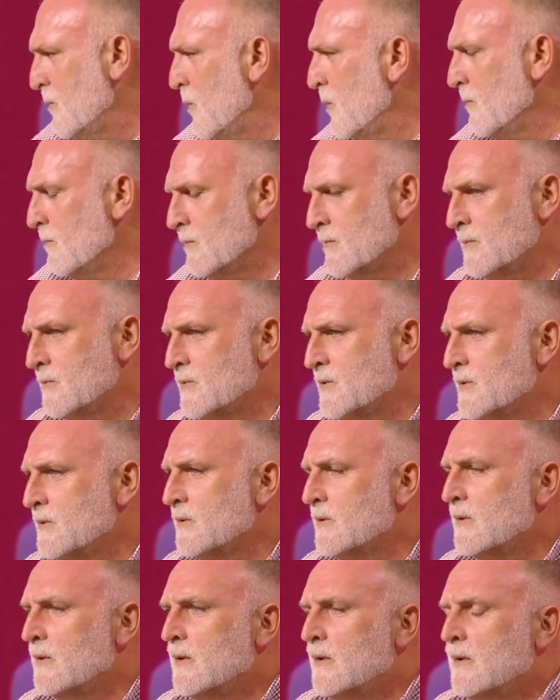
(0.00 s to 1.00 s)
rooms
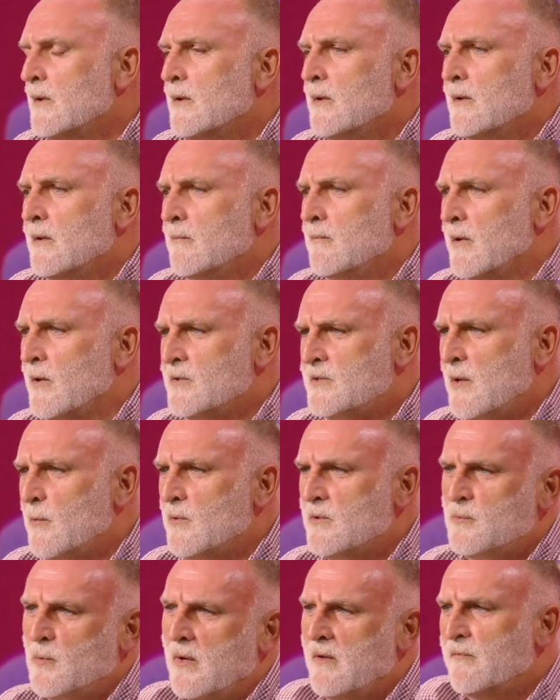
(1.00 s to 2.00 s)
because I
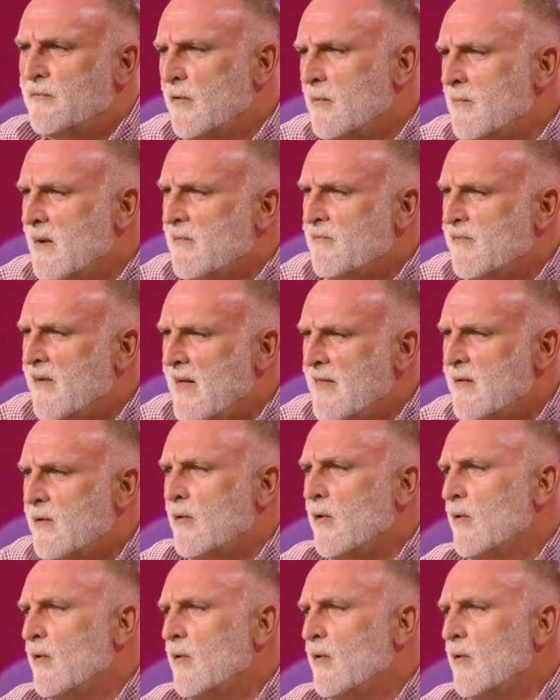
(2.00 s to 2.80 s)
was waiting for my father